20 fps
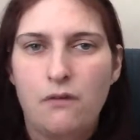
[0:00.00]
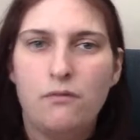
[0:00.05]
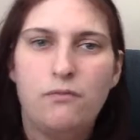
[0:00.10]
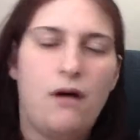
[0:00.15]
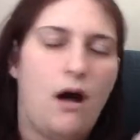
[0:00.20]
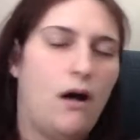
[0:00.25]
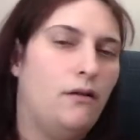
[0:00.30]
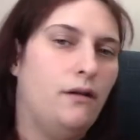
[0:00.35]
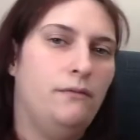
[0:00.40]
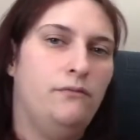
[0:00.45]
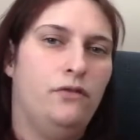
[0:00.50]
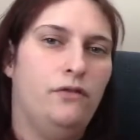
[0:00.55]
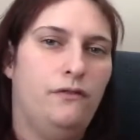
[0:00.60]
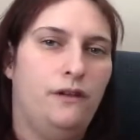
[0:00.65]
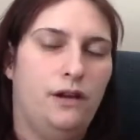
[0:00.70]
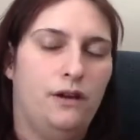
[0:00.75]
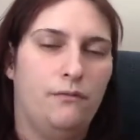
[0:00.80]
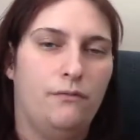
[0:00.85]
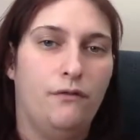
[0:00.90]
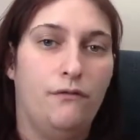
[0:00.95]
will probably move
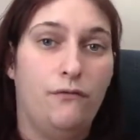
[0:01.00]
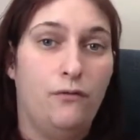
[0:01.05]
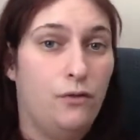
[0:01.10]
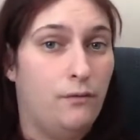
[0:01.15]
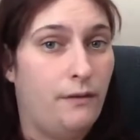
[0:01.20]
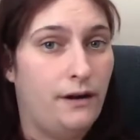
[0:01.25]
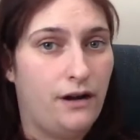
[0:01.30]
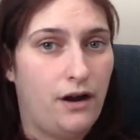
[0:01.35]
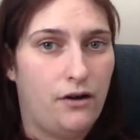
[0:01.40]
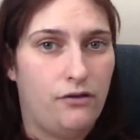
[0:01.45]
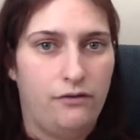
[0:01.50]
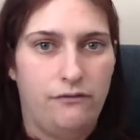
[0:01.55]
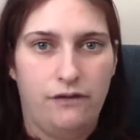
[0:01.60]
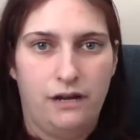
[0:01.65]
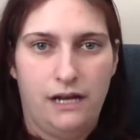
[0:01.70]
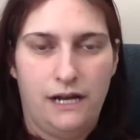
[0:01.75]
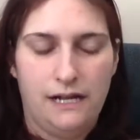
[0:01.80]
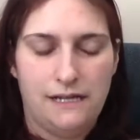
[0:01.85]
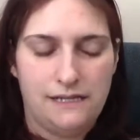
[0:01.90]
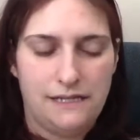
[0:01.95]
here before my daughter
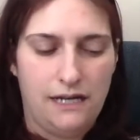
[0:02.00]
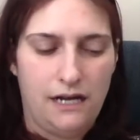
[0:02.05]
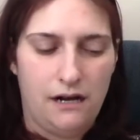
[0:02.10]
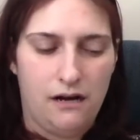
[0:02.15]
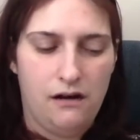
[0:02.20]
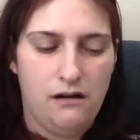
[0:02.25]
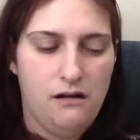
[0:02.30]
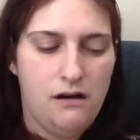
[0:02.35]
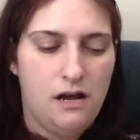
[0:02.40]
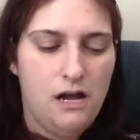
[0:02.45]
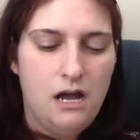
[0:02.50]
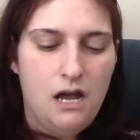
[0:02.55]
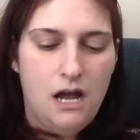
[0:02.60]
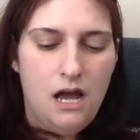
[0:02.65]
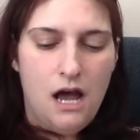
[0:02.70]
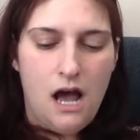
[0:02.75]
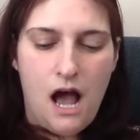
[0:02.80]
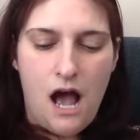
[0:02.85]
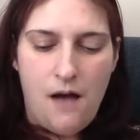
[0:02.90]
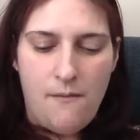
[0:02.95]
even gets here,
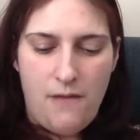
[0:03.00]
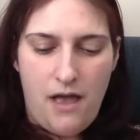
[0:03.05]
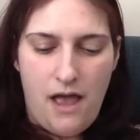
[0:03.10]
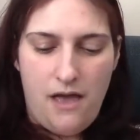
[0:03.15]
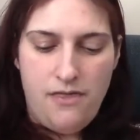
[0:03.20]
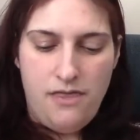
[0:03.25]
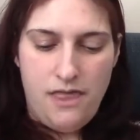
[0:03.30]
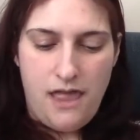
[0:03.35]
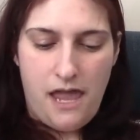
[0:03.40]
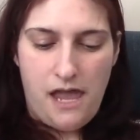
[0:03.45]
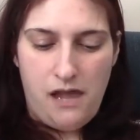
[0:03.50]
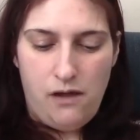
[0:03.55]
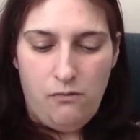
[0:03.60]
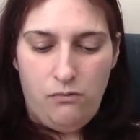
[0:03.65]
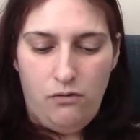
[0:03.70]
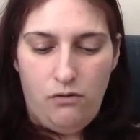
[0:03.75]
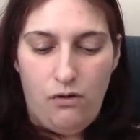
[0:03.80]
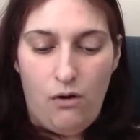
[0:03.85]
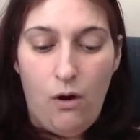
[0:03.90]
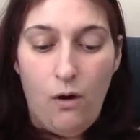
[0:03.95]
and they
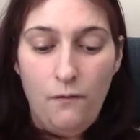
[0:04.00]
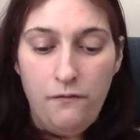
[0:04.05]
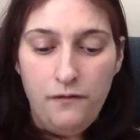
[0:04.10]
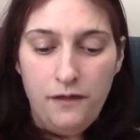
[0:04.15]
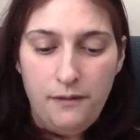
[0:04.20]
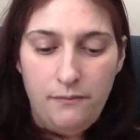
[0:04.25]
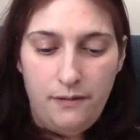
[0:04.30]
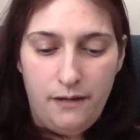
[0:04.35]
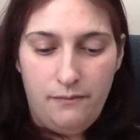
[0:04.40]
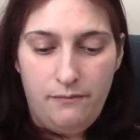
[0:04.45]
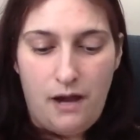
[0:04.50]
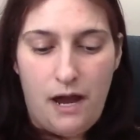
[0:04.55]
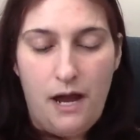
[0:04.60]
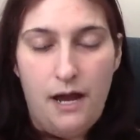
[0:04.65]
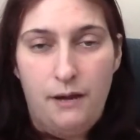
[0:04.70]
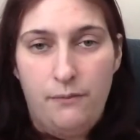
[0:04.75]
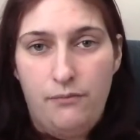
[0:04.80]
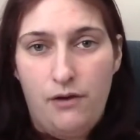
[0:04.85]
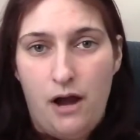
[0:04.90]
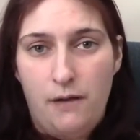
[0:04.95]
will hopefully be
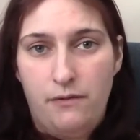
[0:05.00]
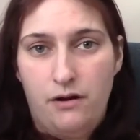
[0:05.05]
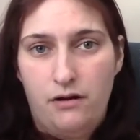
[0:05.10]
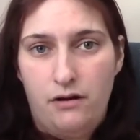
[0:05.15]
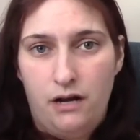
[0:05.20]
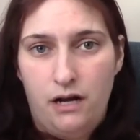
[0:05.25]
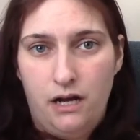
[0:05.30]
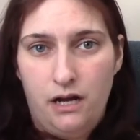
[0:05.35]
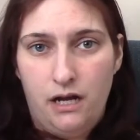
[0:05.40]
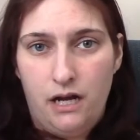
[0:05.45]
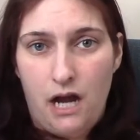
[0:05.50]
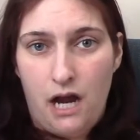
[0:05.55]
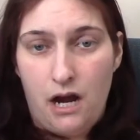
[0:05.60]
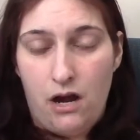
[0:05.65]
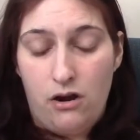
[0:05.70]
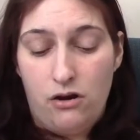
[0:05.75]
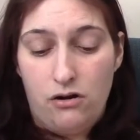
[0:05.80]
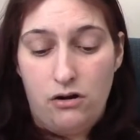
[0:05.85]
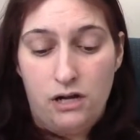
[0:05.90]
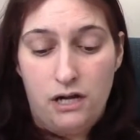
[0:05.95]
my primary
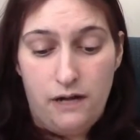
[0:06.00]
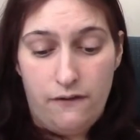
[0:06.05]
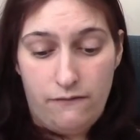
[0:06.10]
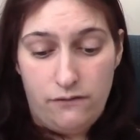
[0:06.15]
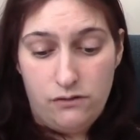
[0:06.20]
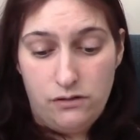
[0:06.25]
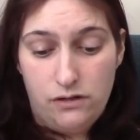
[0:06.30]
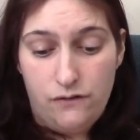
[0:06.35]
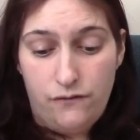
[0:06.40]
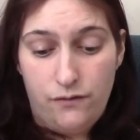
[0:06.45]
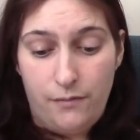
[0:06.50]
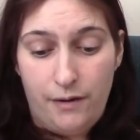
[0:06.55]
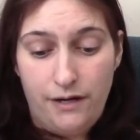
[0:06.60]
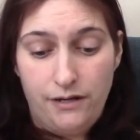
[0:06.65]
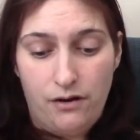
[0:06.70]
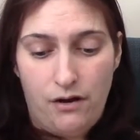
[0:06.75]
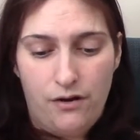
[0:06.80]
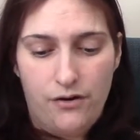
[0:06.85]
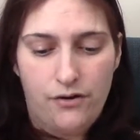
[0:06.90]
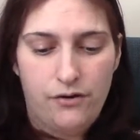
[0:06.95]
caregivers for my
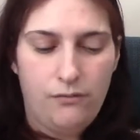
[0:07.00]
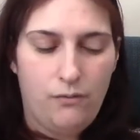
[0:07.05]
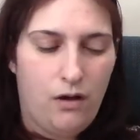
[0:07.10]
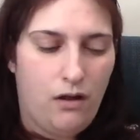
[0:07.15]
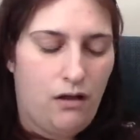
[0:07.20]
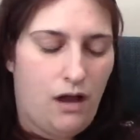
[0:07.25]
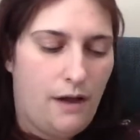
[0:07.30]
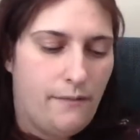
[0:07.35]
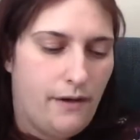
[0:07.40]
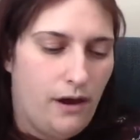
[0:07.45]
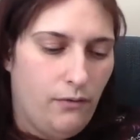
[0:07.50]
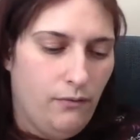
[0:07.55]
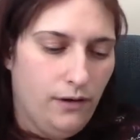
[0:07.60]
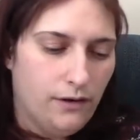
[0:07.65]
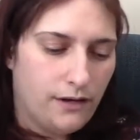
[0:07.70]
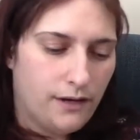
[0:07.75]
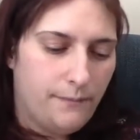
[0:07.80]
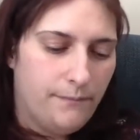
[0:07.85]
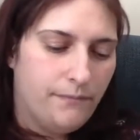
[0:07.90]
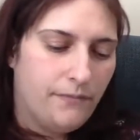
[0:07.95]
daughter while I'm at
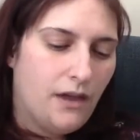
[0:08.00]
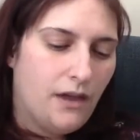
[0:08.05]
work.